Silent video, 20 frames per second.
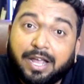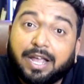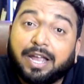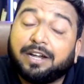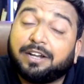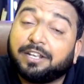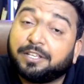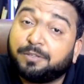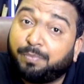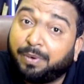
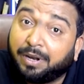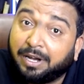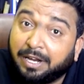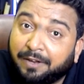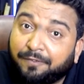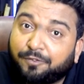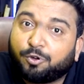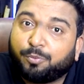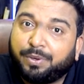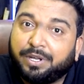It is
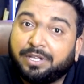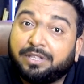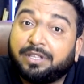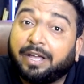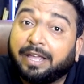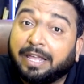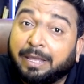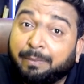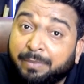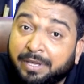believed to be
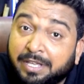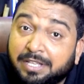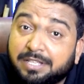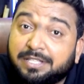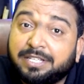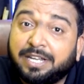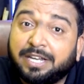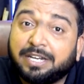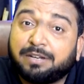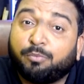the
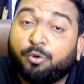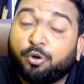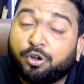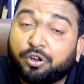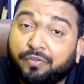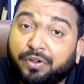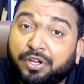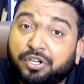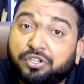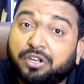immediate
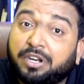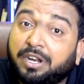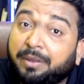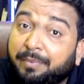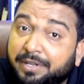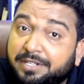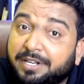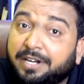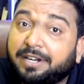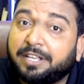motivation,
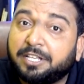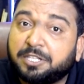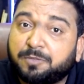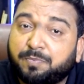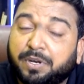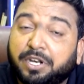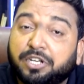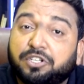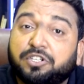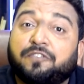immediate
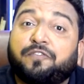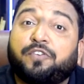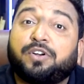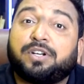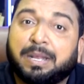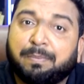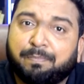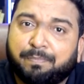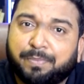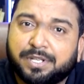inspiration for
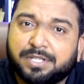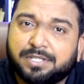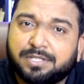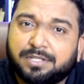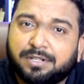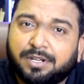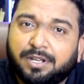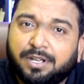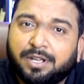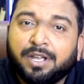Tempest.
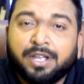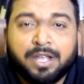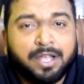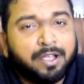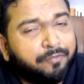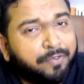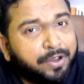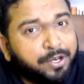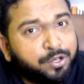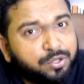
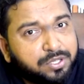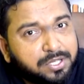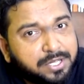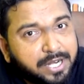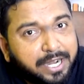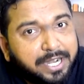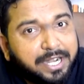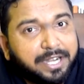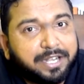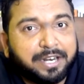When you
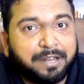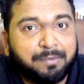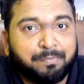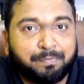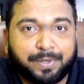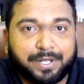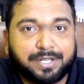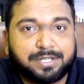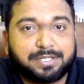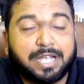study
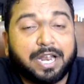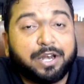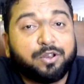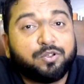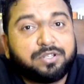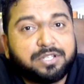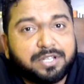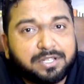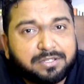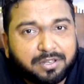Tempest and you
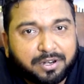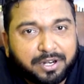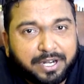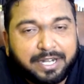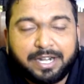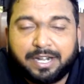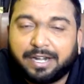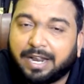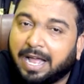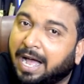just
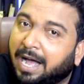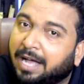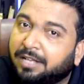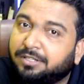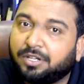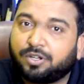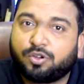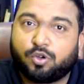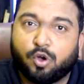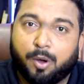read it
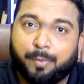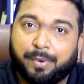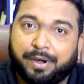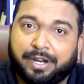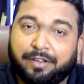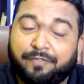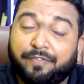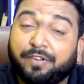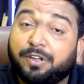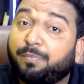as a
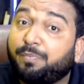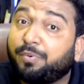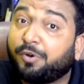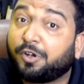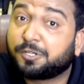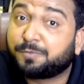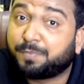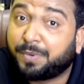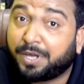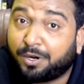comedy where
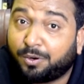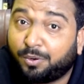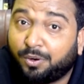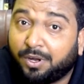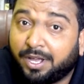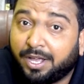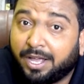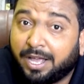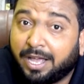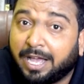Prospero
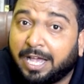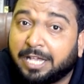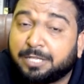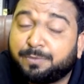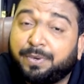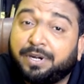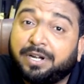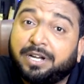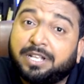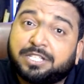has
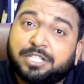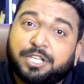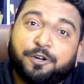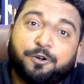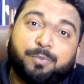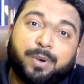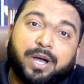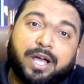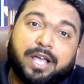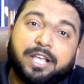been
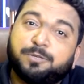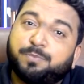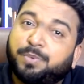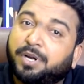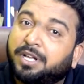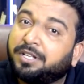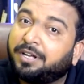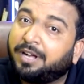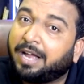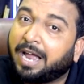deceived by his
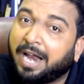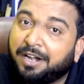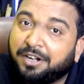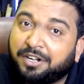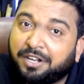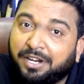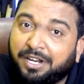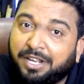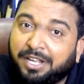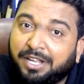brother
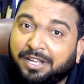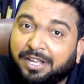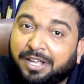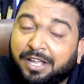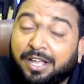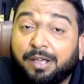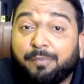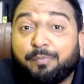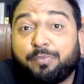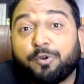Antony.
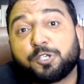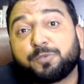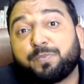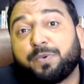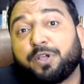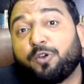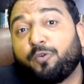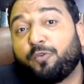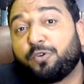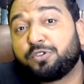
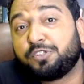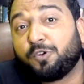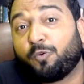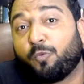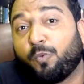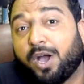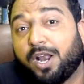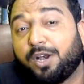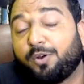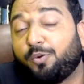Prospero was the
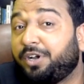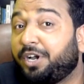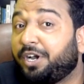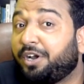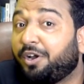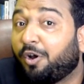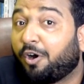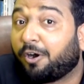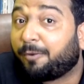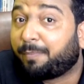one who
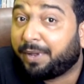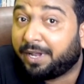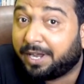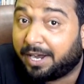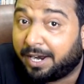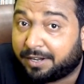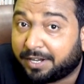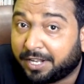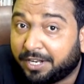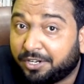did not pay
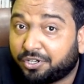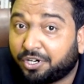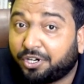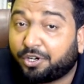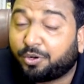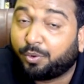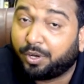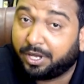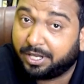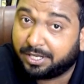attention
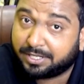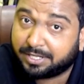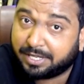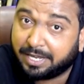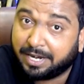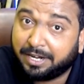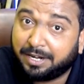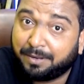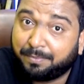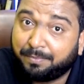to his
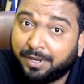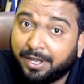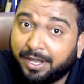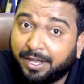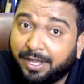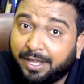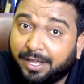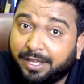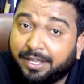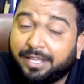kingdom.
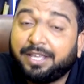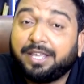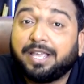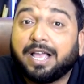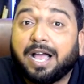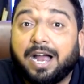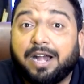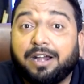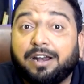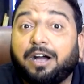He
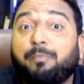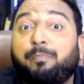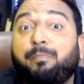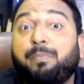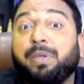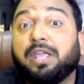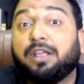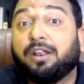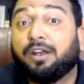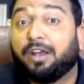had a
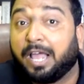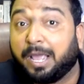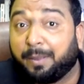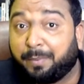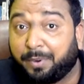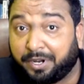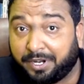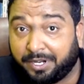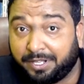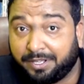big
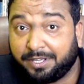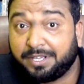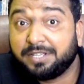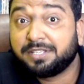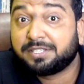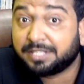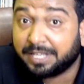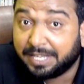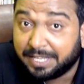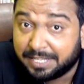library. He
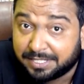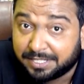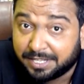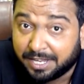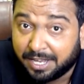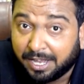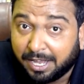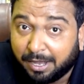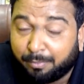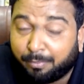says,
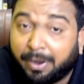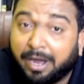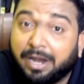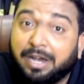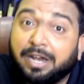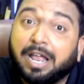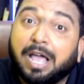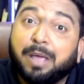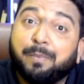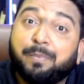my
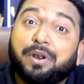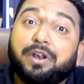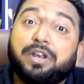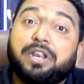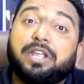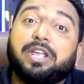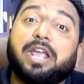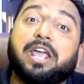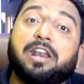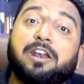
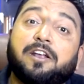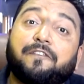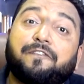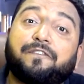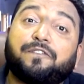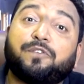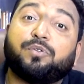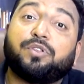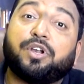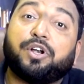library
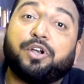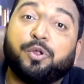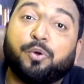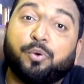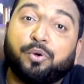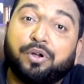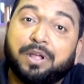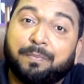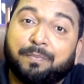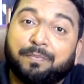enough to the
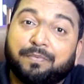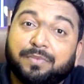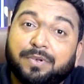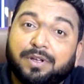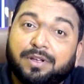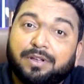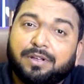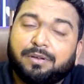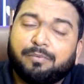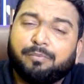dukedom.
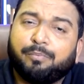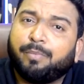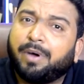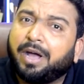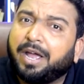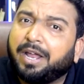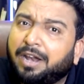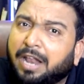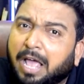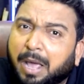
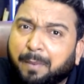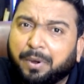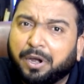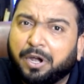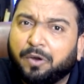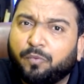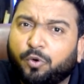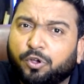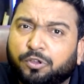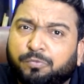My
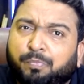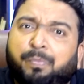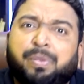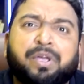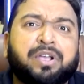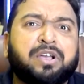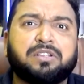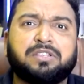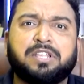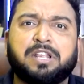library was
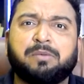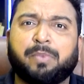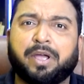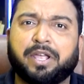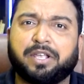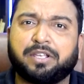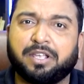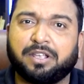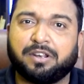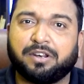bigger than my
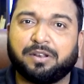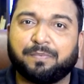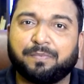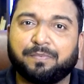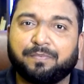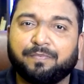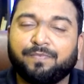kingdom.